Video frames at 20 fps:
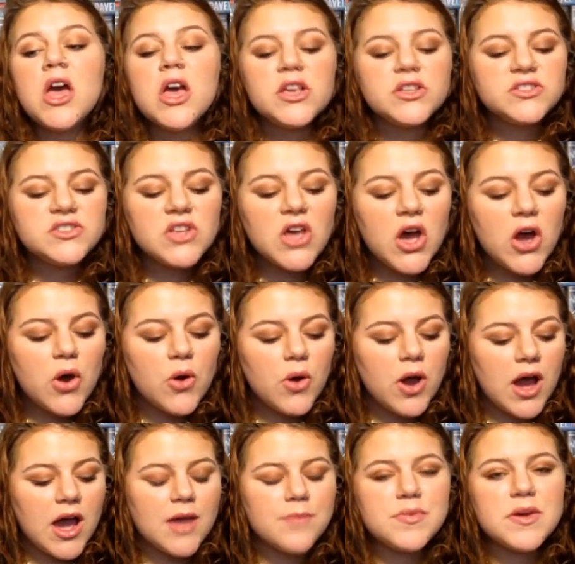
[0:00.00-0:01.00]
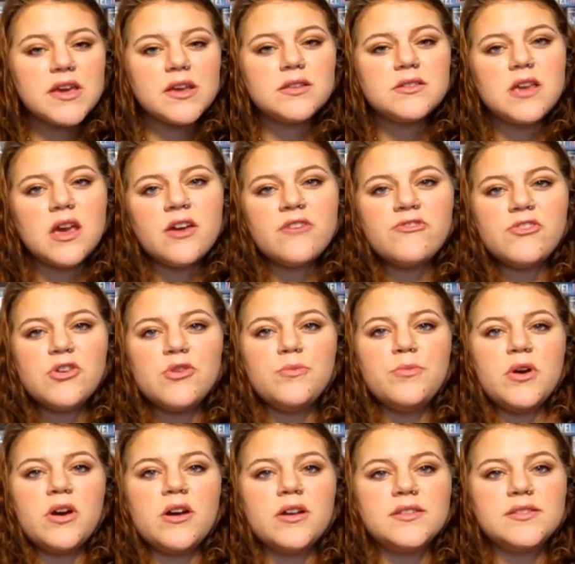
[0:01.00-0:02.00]
So I picked a few
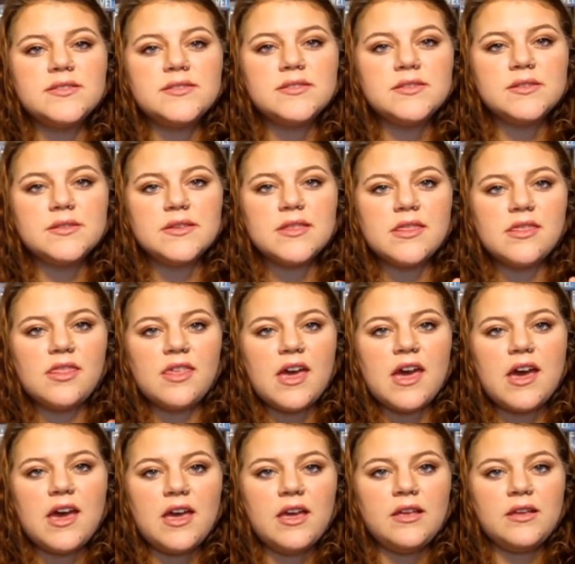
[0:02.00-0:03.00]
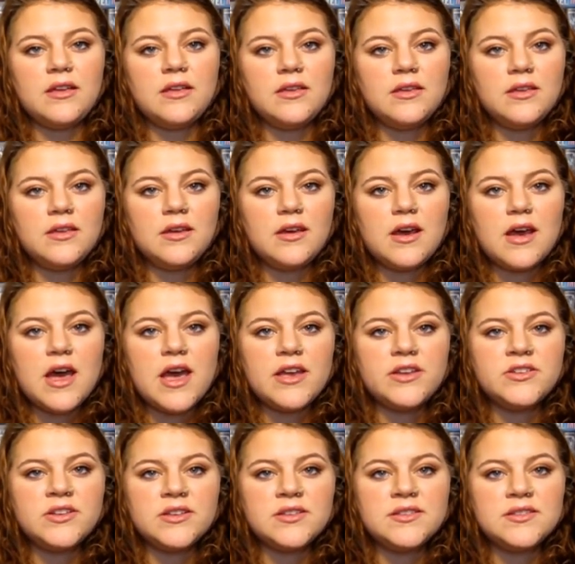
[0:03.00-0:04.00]
books that I
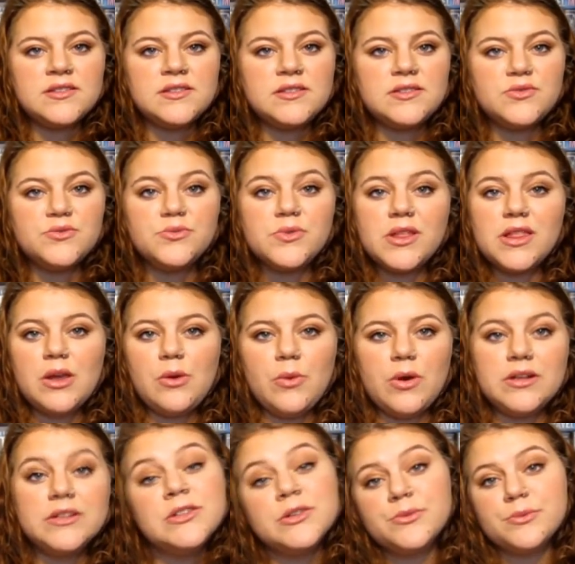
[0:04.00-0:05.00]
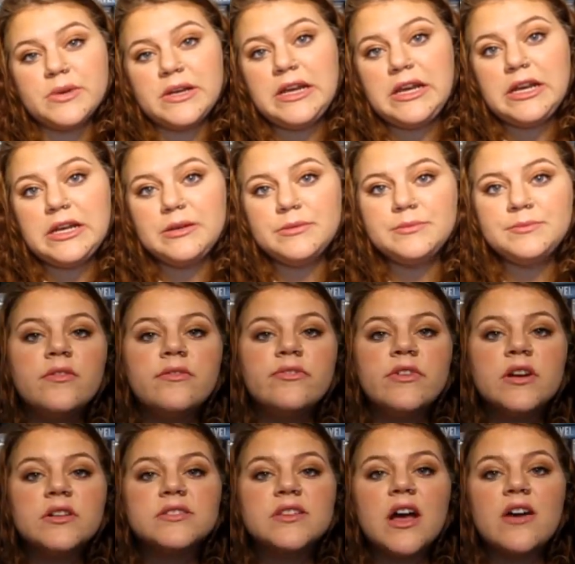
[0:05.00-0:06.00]
just really want to read.
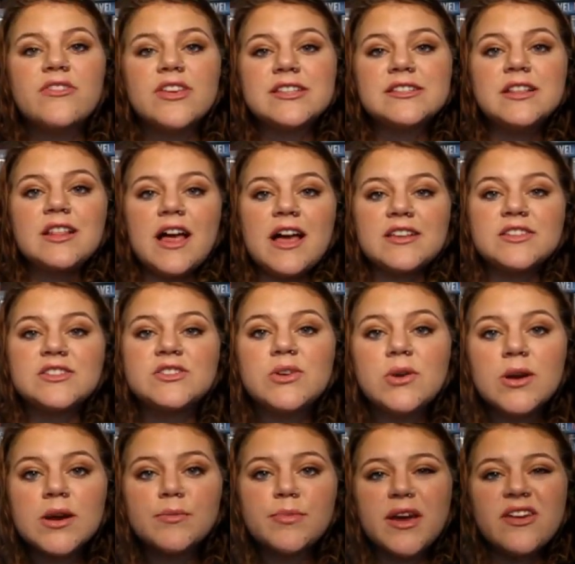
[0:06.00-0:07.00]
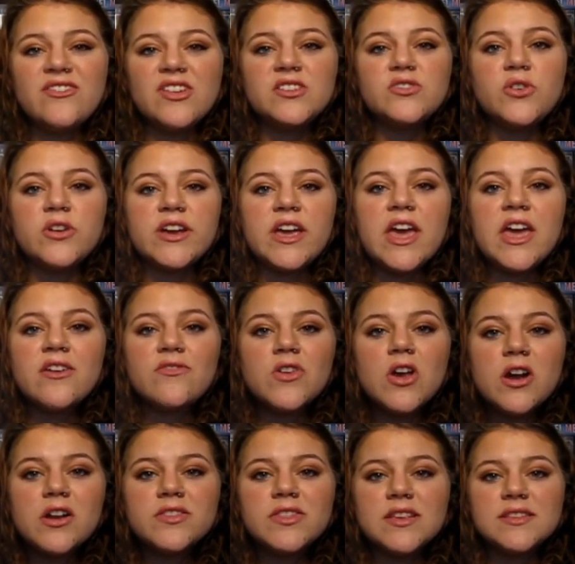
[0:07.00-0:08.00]
First off is Glass Sword by Victoria
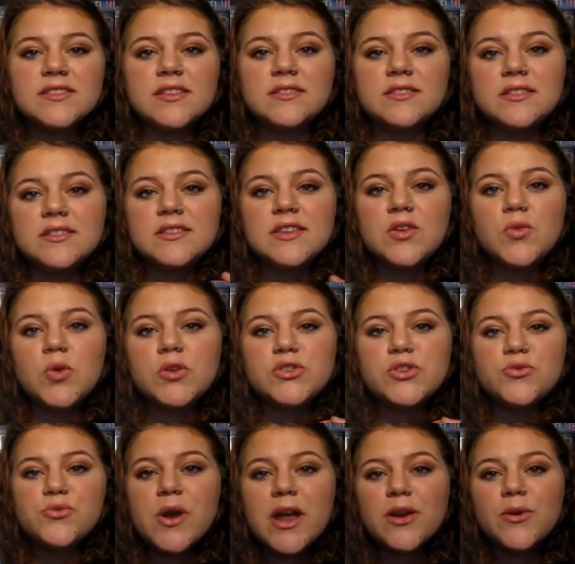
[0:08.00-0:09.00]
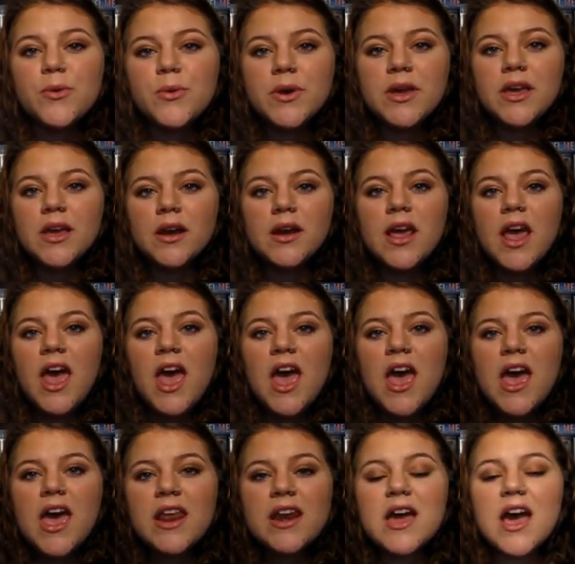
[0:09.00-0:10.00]
Aveyard. This is the sequel to Red Queen,
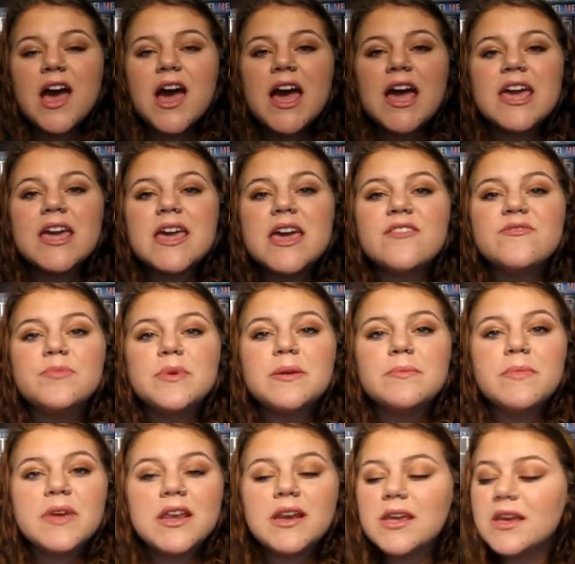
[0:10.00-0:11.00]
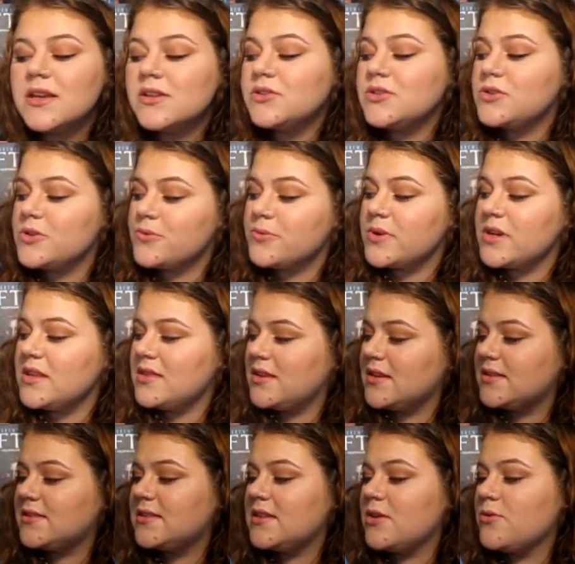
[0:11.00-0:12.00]
and I have been meaning to read
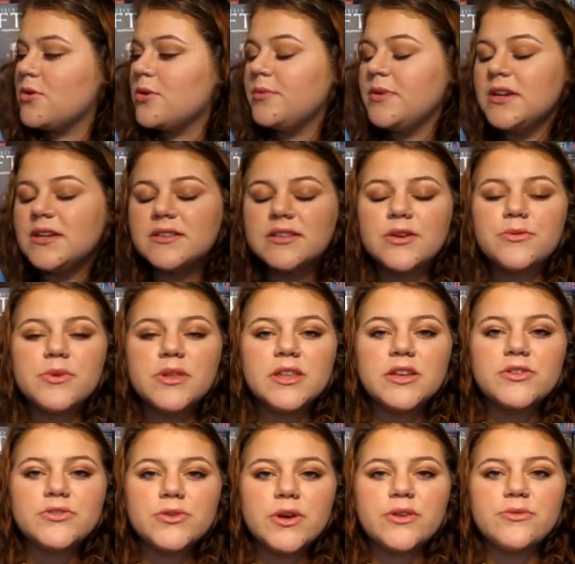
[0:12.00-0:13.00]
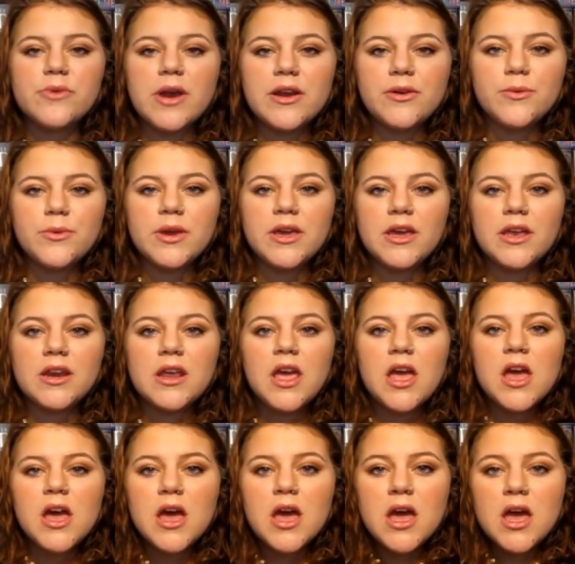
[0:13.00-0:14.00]
this sequel because I really enjoyed Red Queen
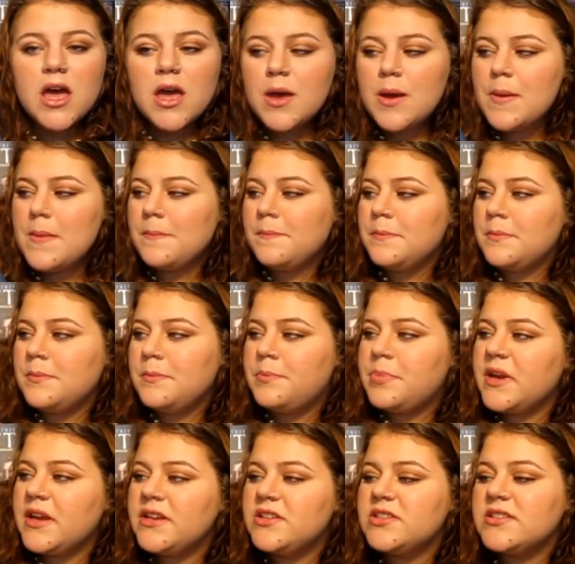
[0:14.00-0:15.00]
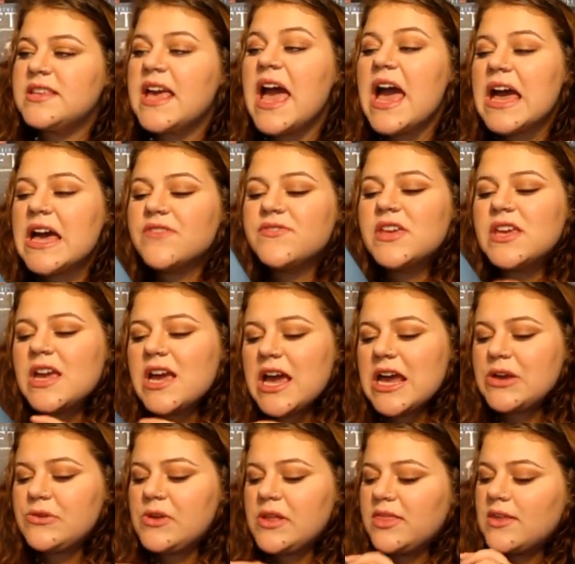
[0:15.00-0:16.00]
but I just haven't.
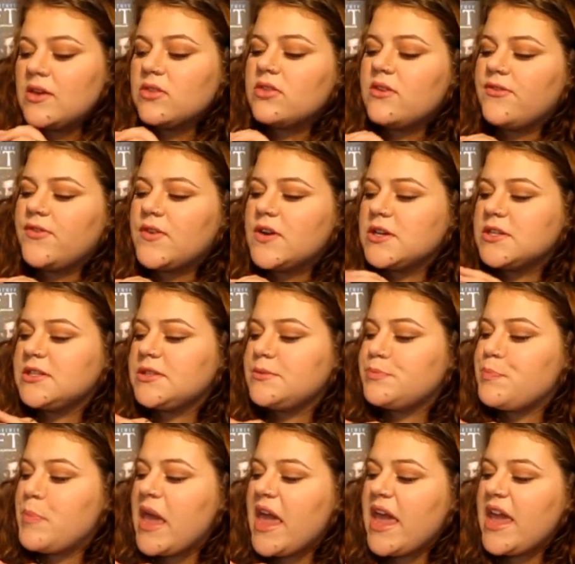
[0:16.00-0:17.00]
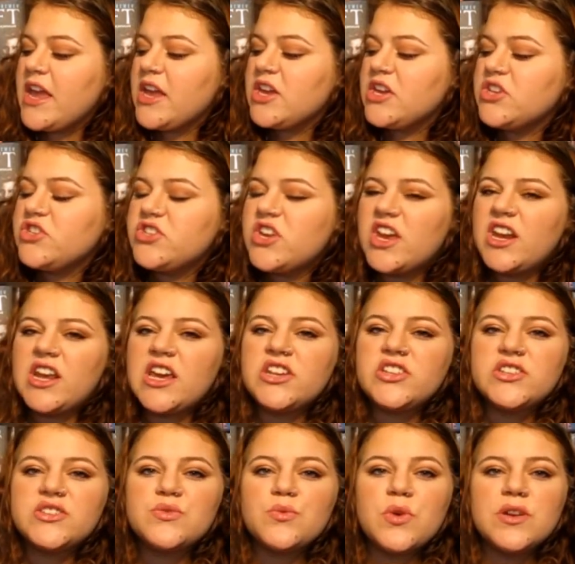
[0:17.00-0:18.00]
I read like the first page and I
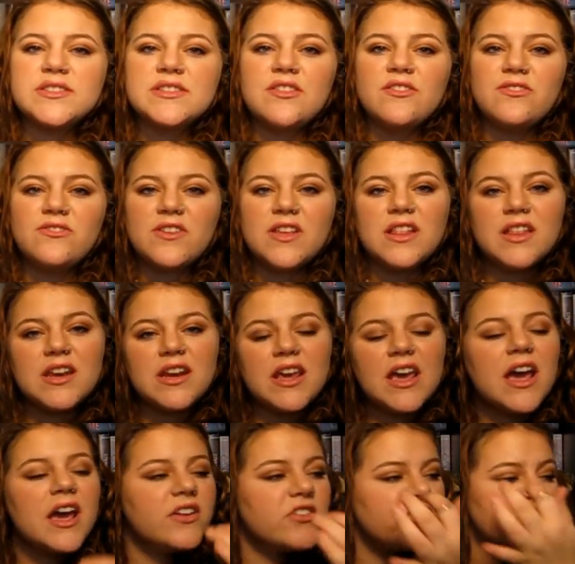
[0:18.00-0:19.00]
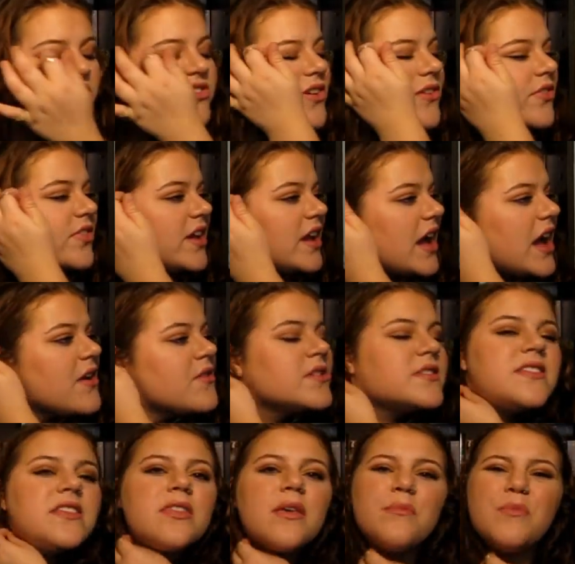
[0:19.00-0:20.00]
just wasn't feeling it. I just don't think I
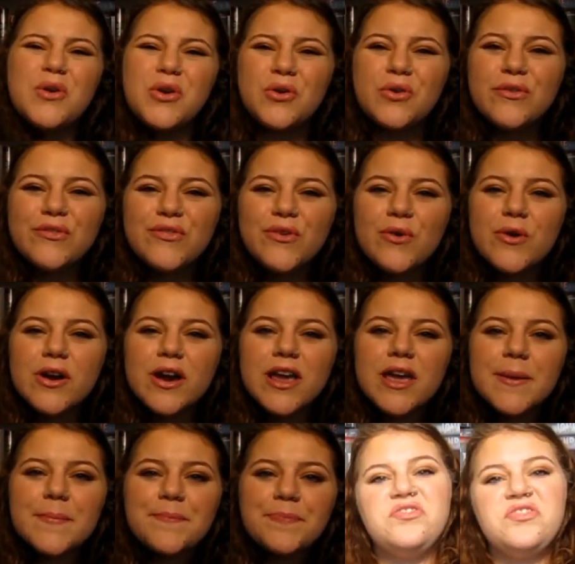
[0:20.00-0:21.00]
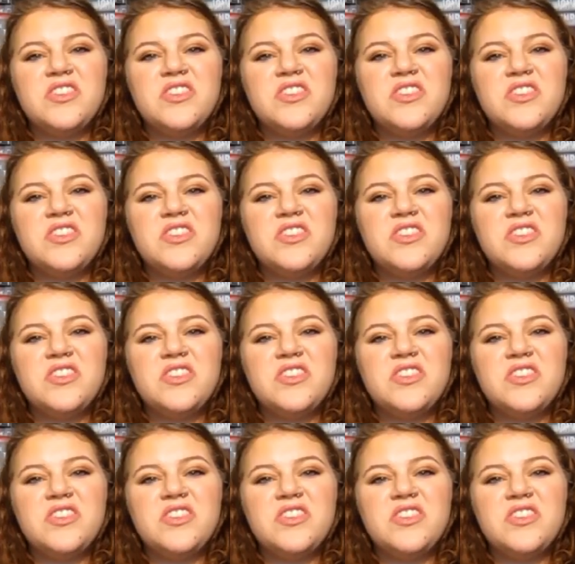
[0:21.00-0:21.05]
was in the mood for it.